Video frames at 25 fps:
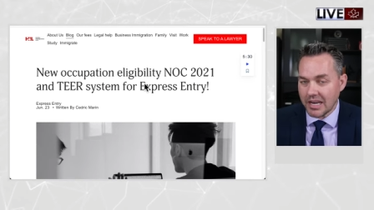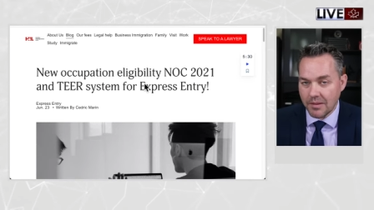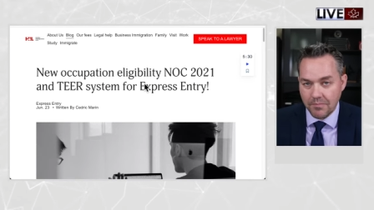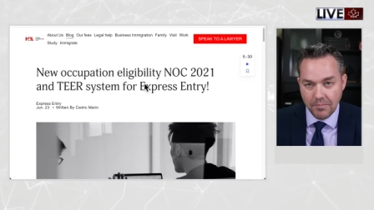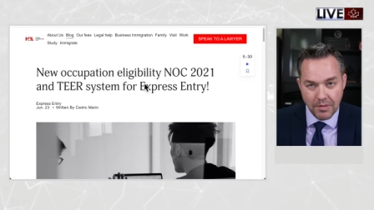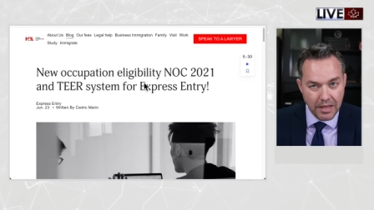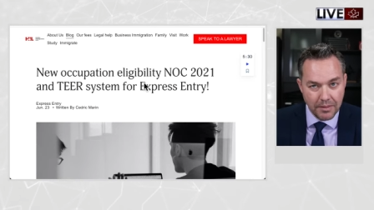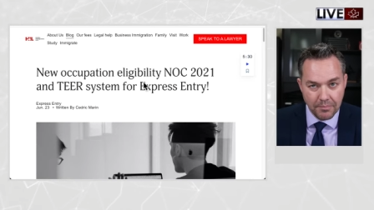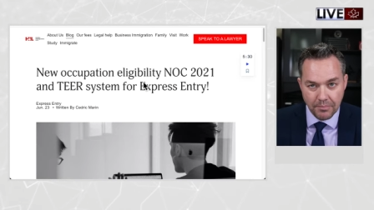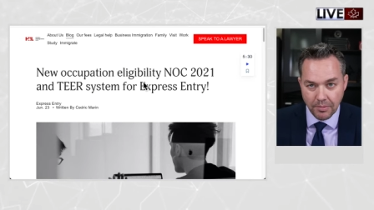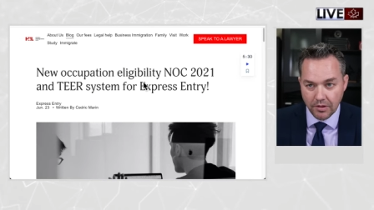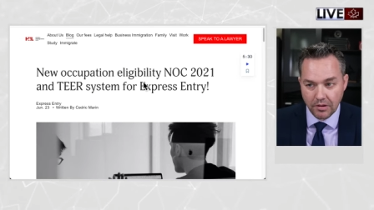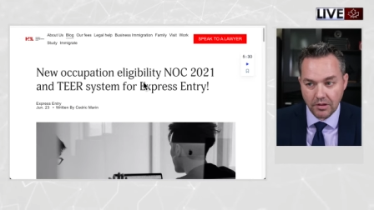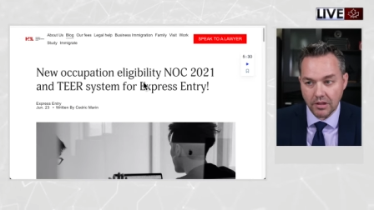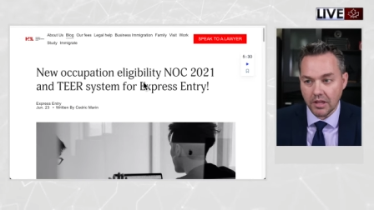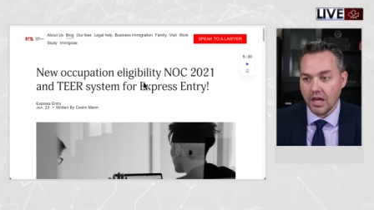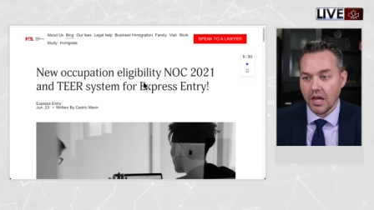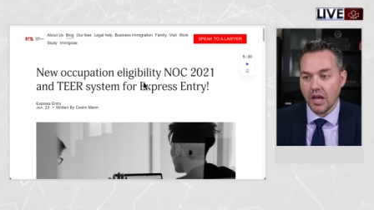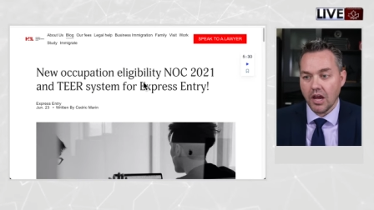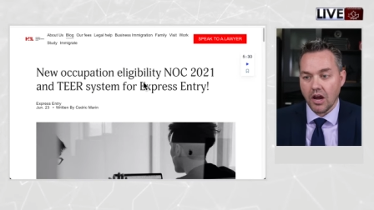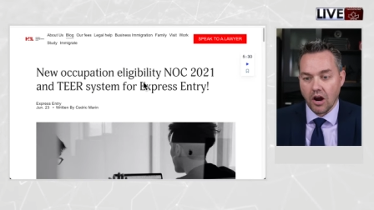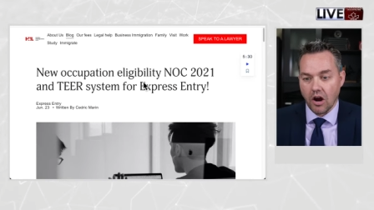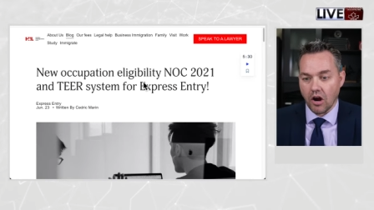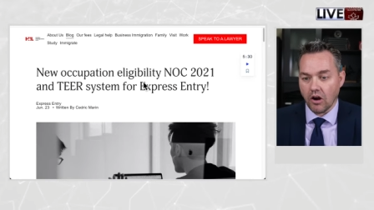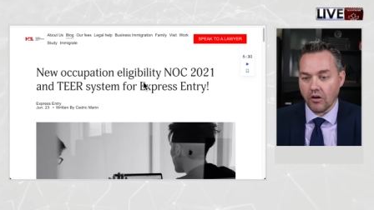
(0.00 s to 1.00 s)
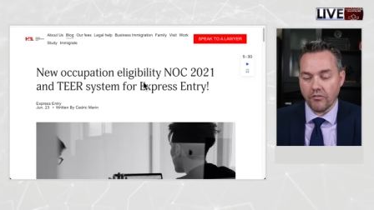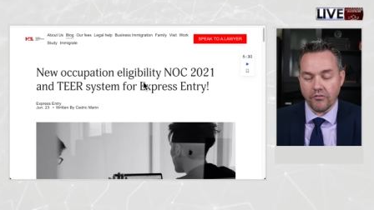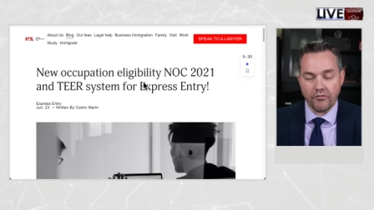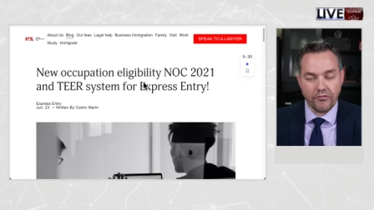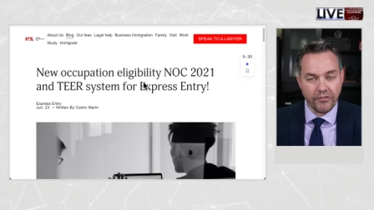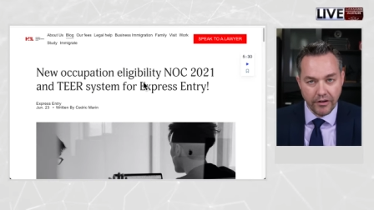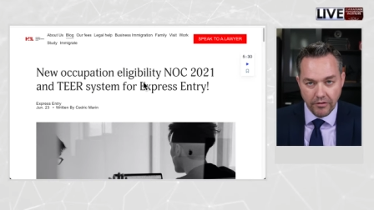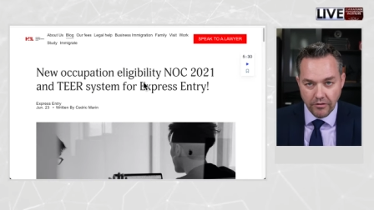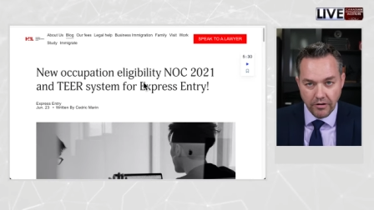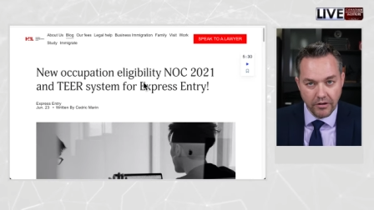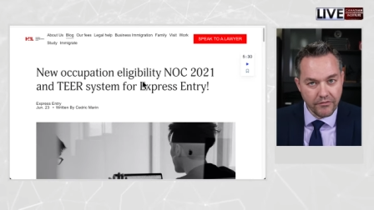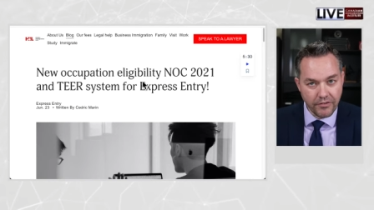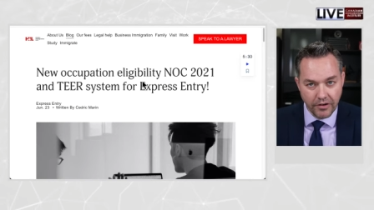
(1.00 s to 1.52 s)
And many people
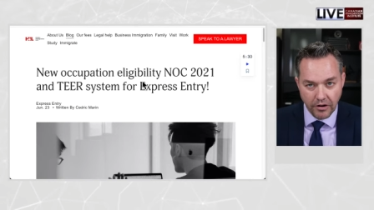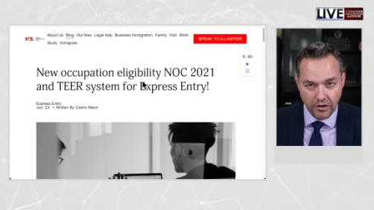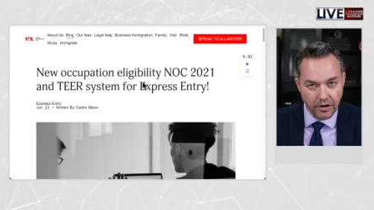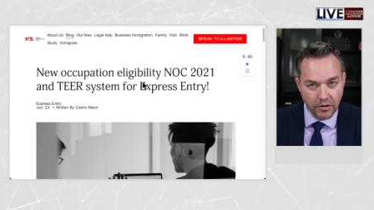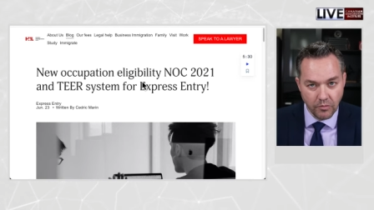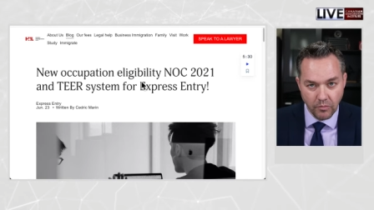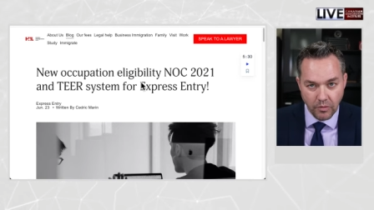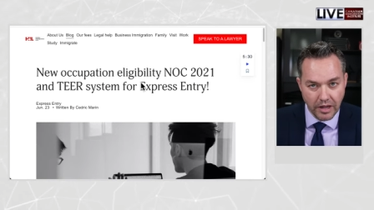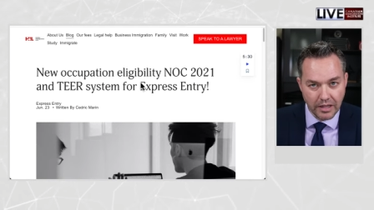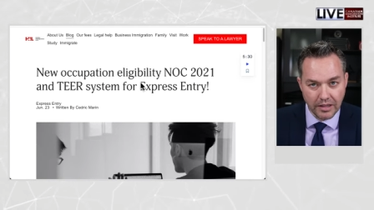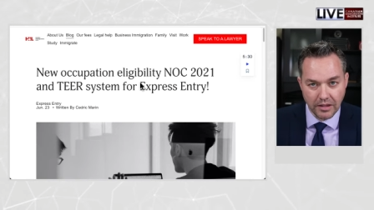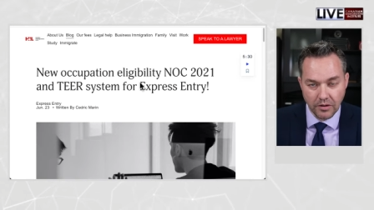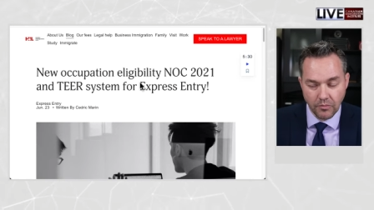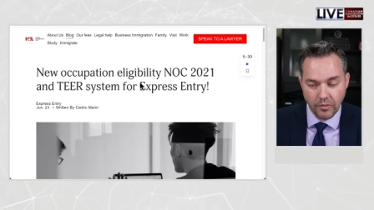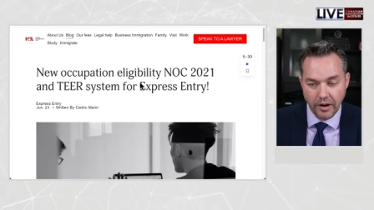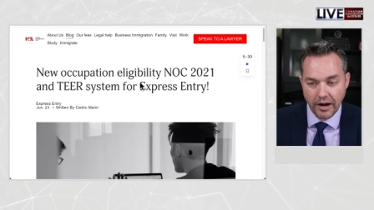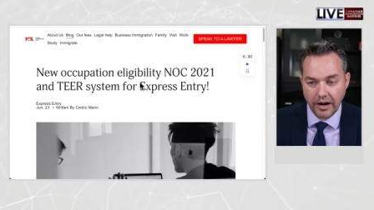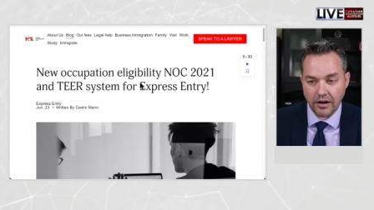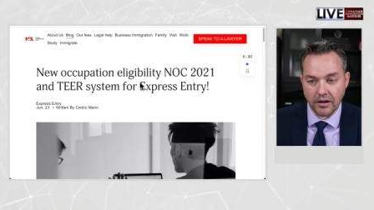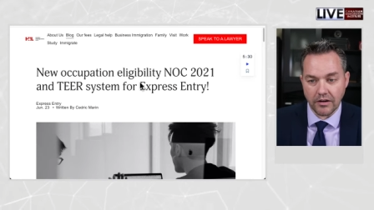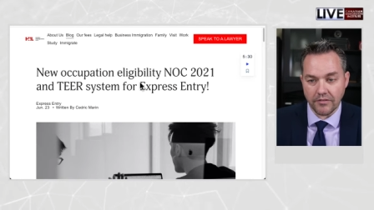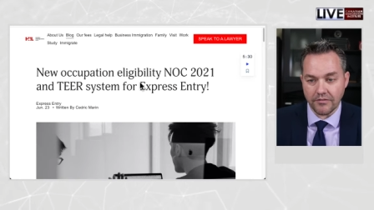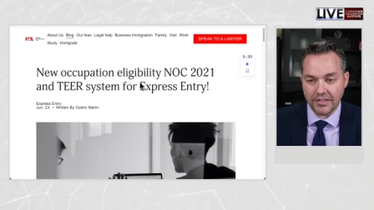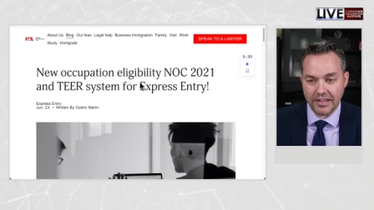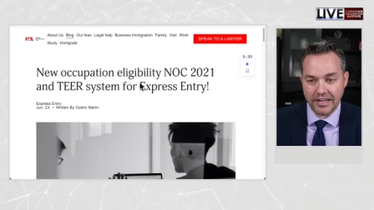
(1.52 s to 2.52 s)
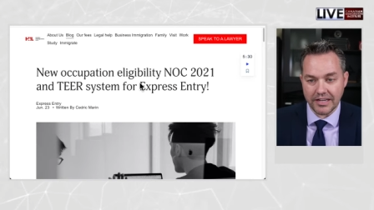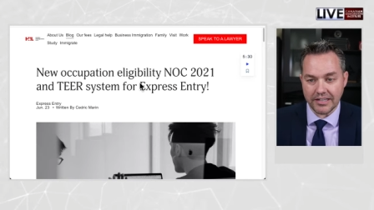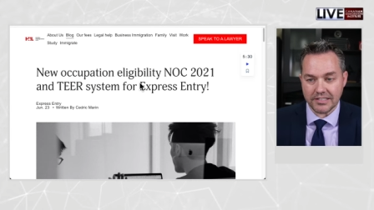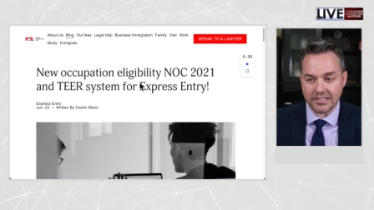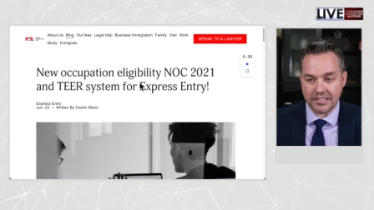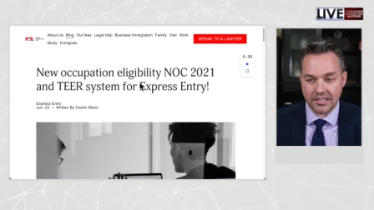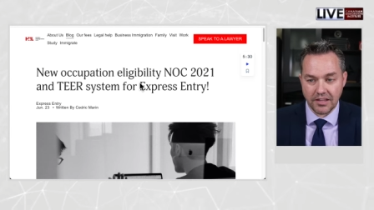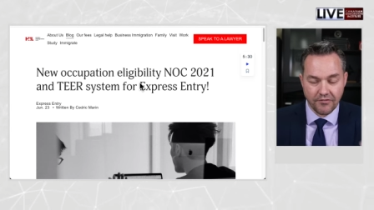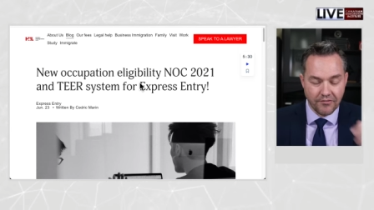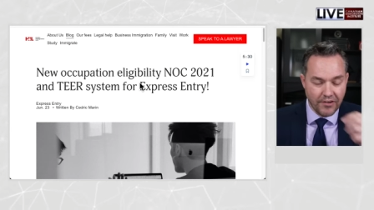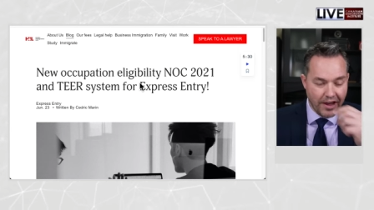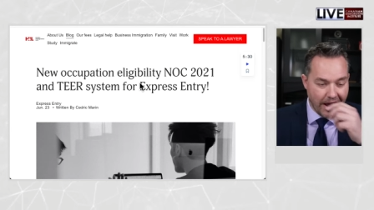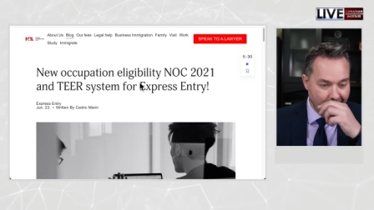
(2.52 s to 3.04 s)
are very, very well aware of
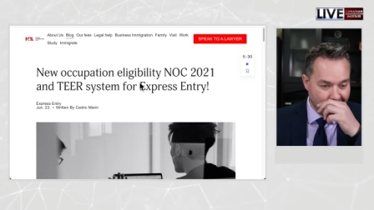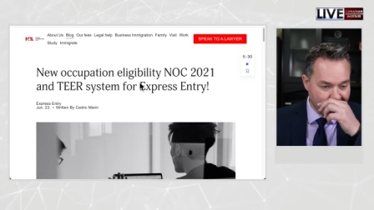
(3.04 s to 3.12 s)
this.